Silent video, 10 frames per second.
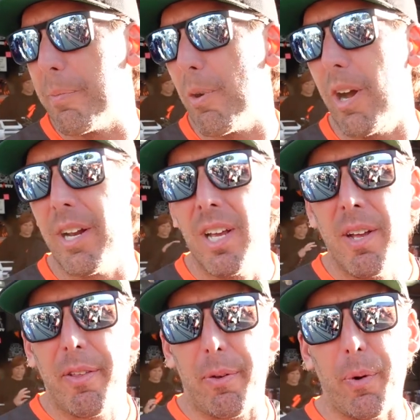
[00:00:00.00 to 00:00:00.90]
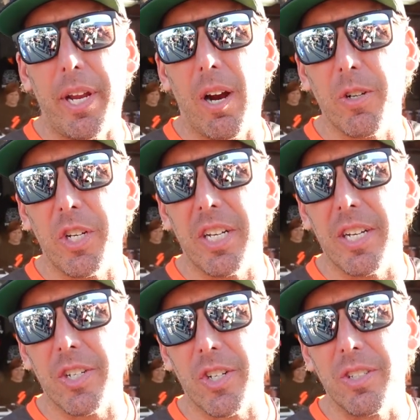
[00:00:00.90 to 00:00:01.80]
We brought 3 RG
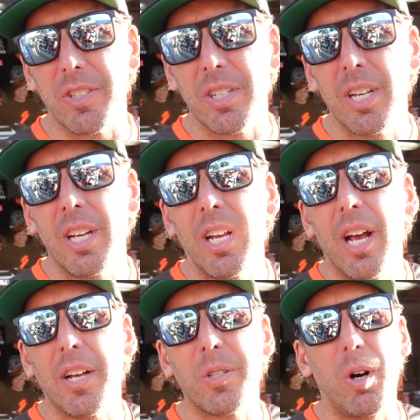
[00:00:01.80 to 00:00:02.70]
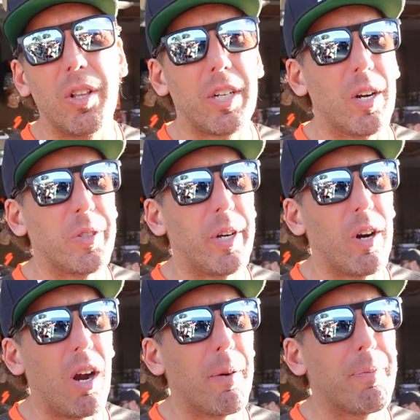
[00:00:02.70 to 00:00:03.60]
editions. So all the cars
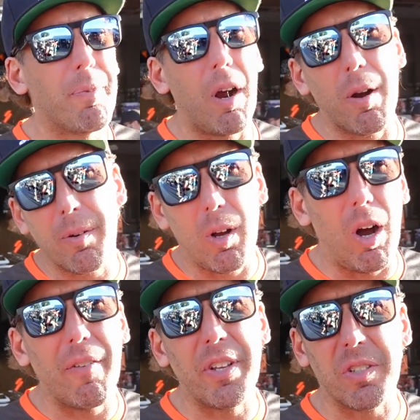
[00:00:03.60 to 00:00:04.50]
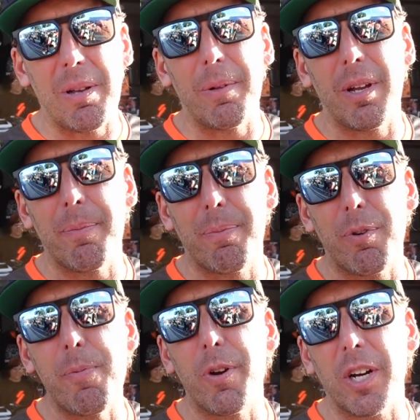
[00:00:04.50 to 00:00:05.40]
here are off the assembly line,
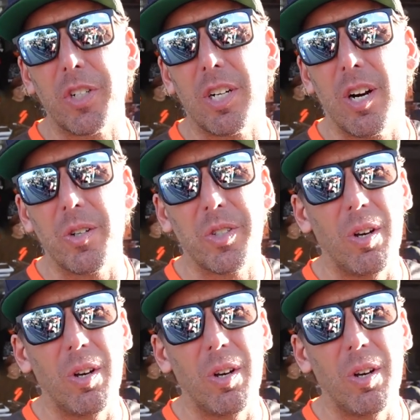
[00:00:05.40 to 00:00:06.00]
pre-production cars.